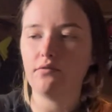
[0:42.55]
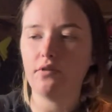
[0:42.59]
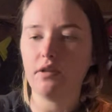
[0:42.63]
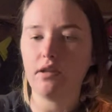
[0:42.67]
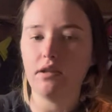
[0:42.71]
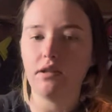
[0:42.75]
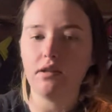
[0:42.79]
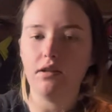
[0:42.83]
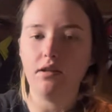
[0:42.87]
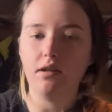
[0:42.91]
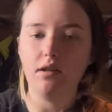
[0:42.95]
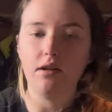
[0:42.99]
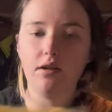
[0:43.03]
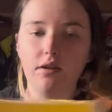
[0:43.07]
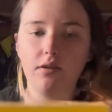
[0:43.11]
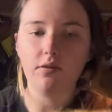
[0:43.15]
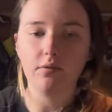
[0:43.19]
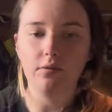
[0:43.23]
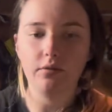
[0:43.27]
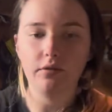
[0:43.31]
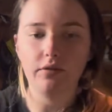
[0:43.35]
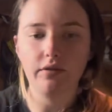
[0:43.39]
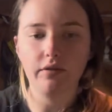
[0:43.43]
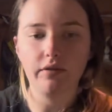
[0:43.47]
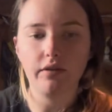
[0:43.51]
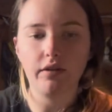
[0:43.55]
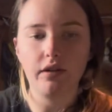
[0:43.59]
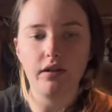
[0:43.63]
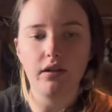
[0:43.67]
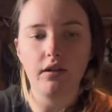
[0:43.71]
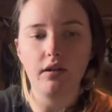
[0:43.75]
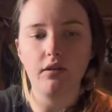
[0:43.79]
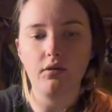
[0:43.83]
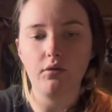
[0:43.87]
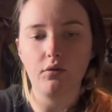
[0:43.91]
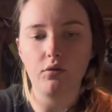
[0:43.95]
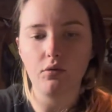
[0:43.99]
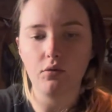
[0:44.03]
and then the other one's like
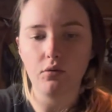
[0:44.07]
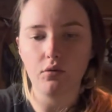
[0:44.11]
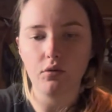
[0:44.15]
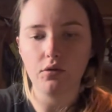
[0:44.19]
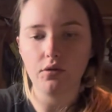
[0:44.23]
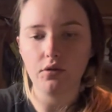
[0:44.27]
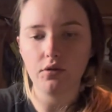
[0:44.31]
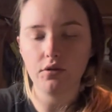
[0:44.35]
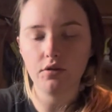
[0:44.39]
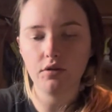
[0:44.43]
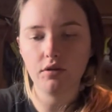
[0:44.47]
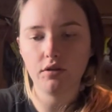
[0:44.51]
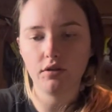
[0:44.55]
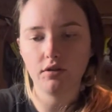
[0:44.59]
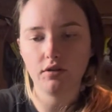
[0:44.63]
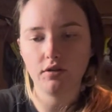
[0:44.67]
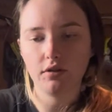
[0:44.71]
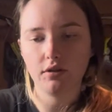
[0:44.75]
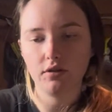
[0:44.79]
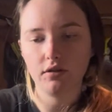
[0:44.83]
in quarters.